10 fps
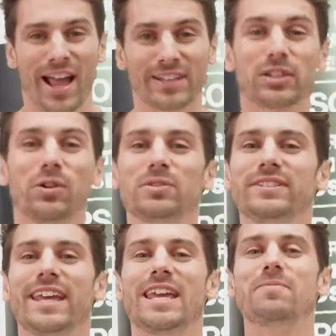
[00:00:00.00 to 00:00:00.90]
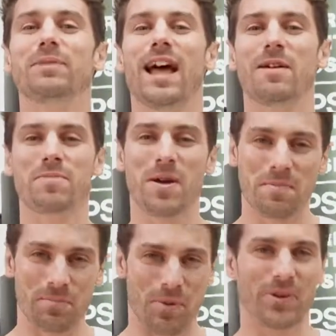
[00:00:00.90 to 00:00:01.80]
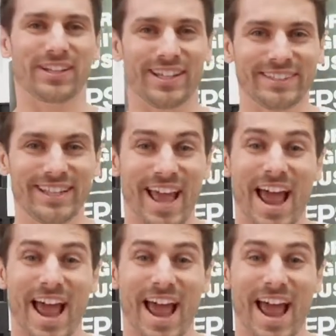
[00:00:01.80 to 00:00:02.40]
It's called Team Lab Borderless,